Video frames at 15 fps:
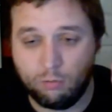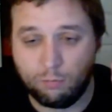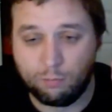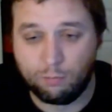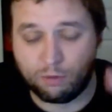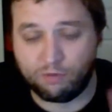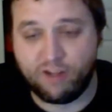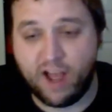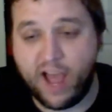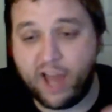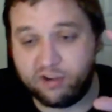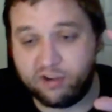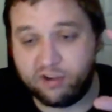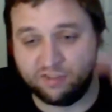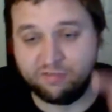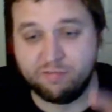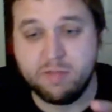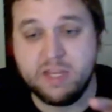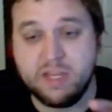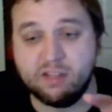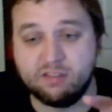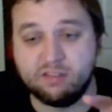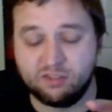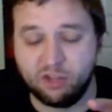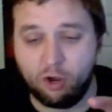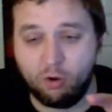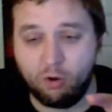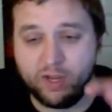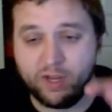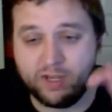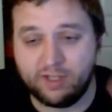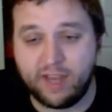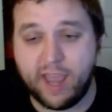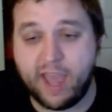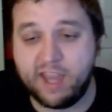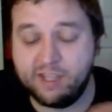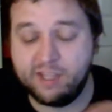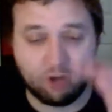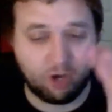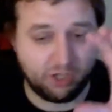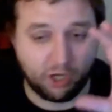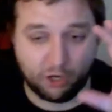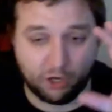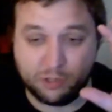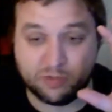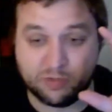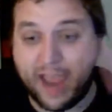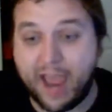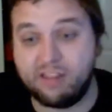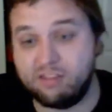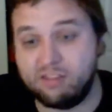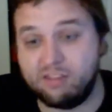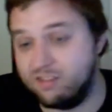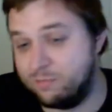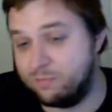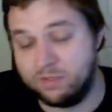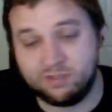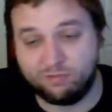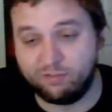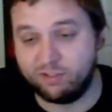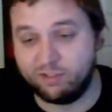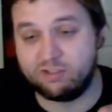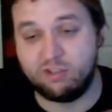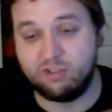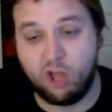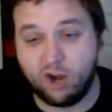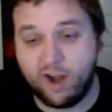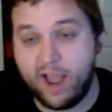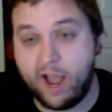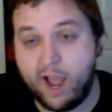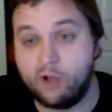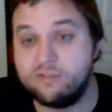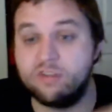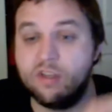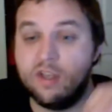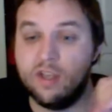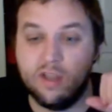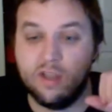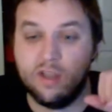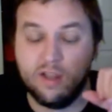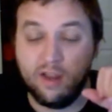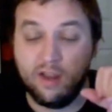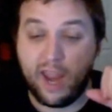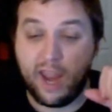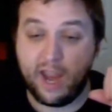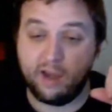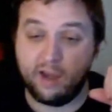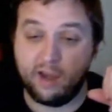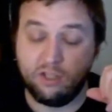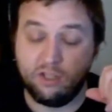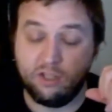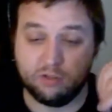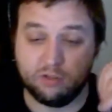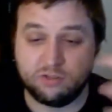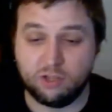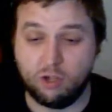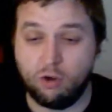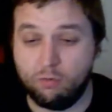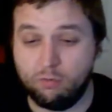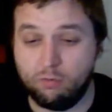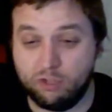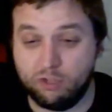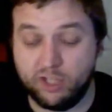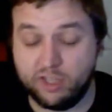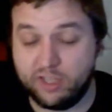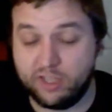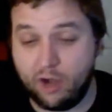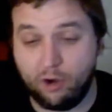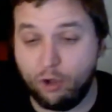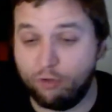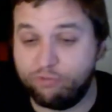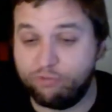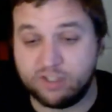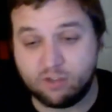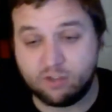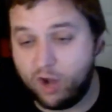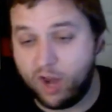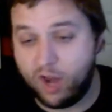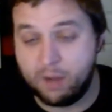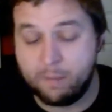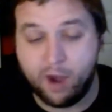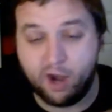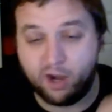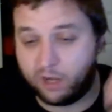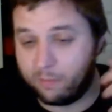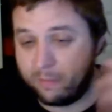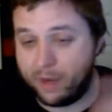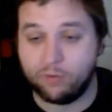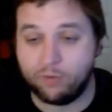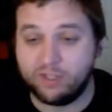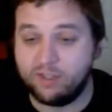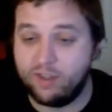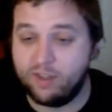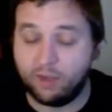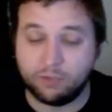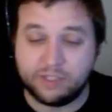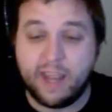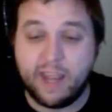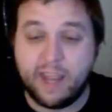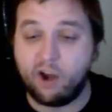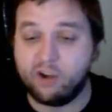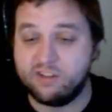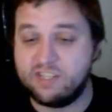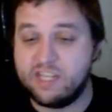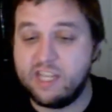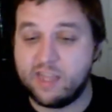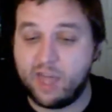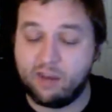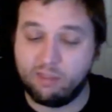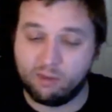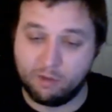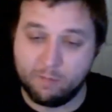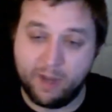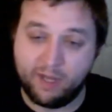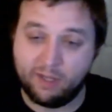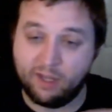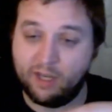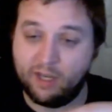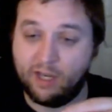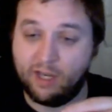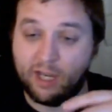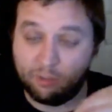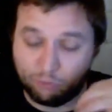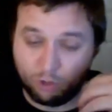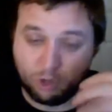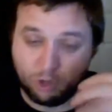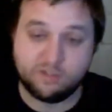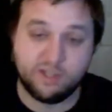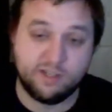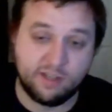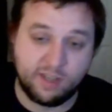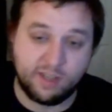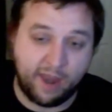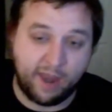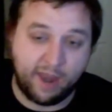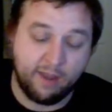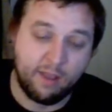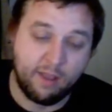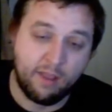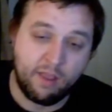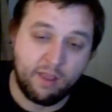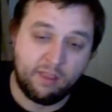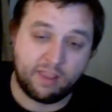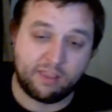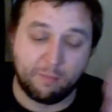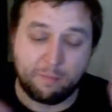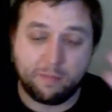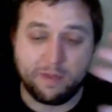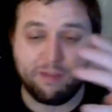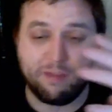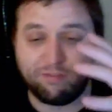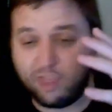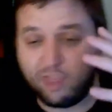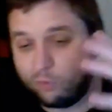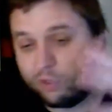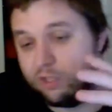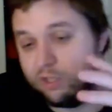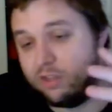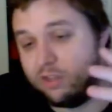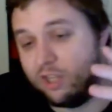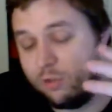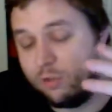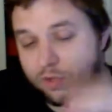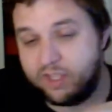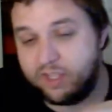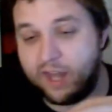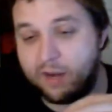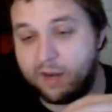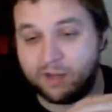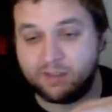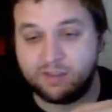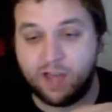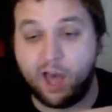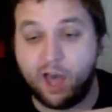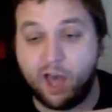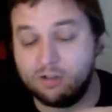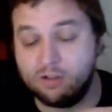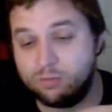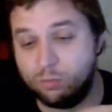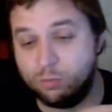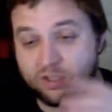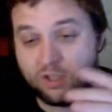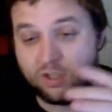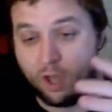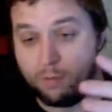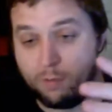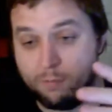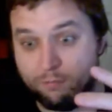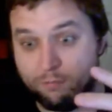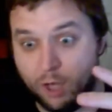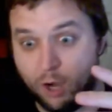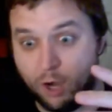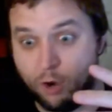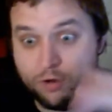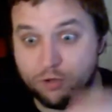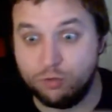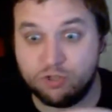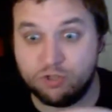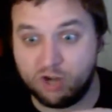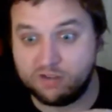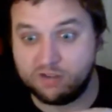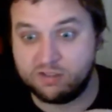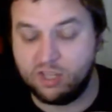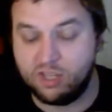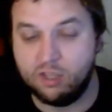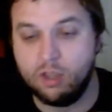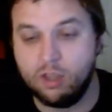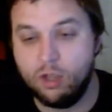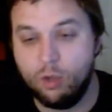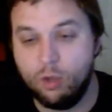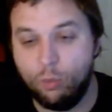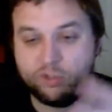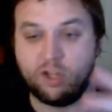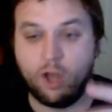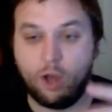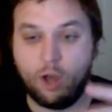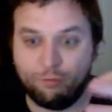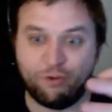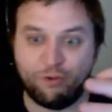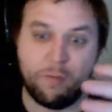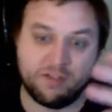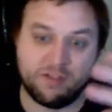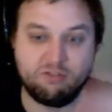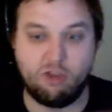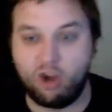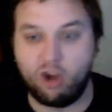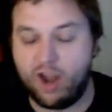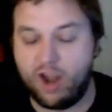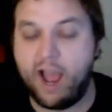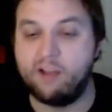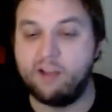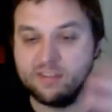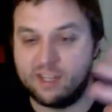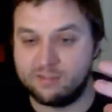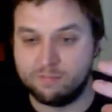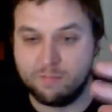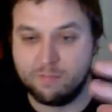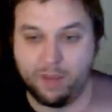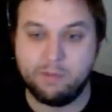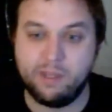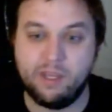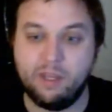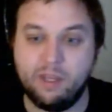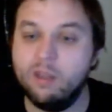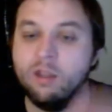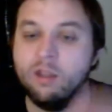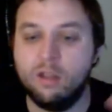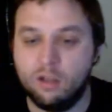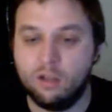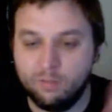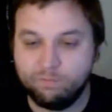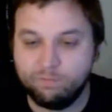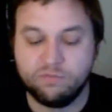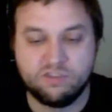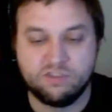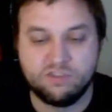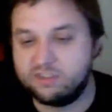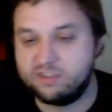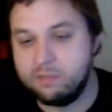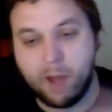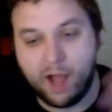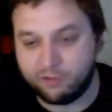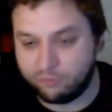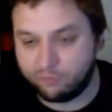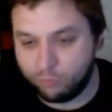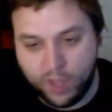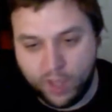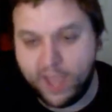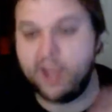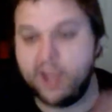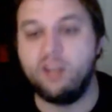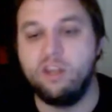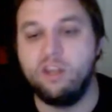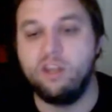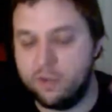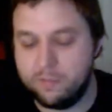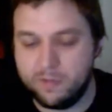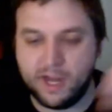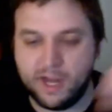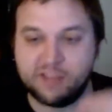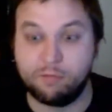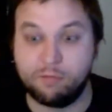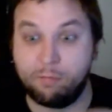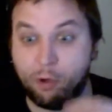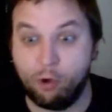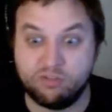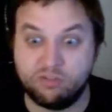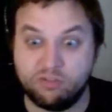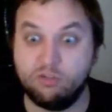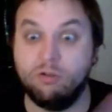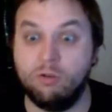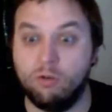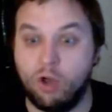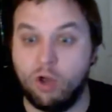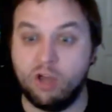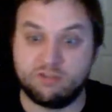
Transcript: providers of meat. So he talked, he was at the specific slaughterhouse, and so really, I don't know if that's going on in America, but I would guarantee that they're making inroads into that. That the beef that you would get at McDonald's would come, in New Jersey, would come from a slaughterhouse that's maybe 60 miles away. You know what I mean? As opposed to a